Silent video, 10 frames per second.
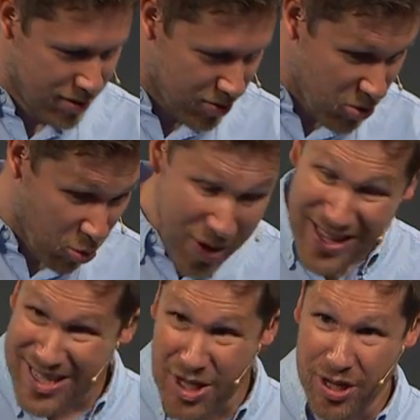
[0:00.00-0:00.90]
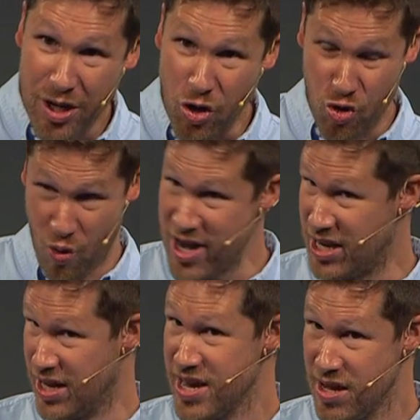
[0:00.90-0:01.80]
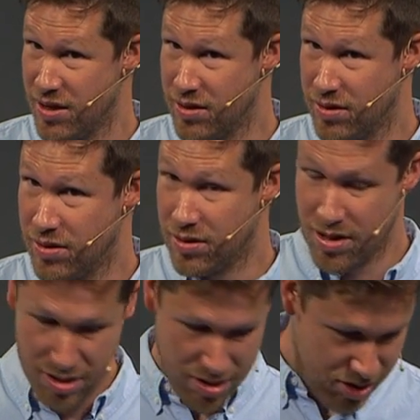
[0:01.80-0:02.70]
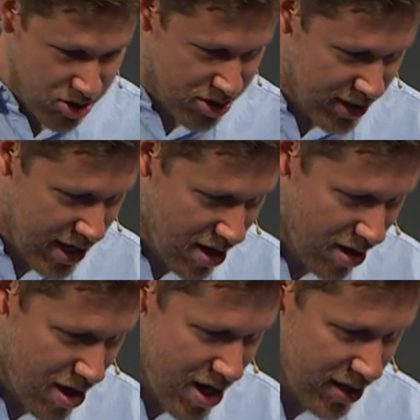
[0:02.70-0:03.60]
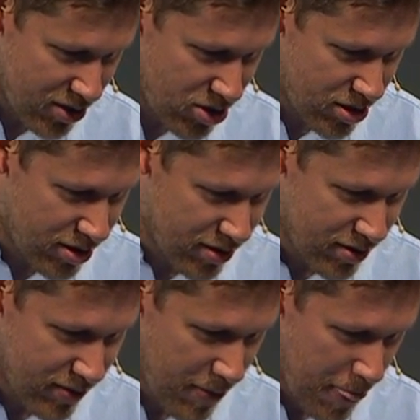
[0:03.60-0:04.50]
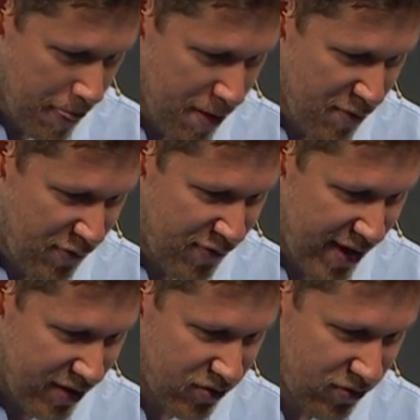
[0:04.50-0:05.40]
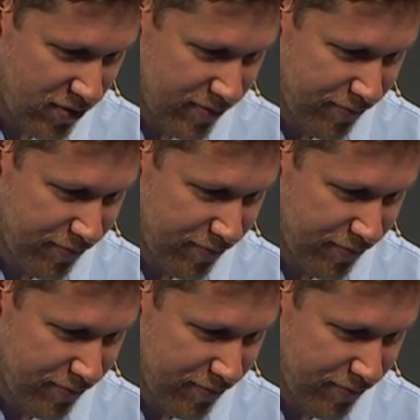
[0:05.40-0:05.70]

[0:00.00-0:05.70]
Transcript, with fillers: We risk greatly just to get our next fix.